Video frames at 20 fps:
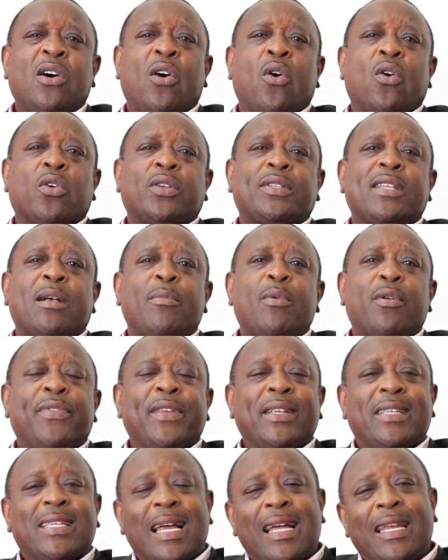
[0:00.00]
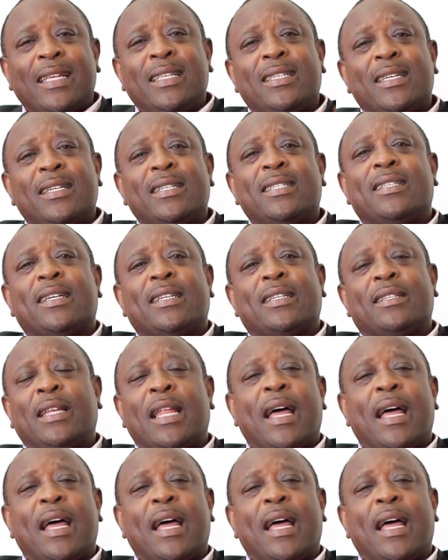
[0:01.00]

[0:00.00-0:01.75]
or some of the challenges that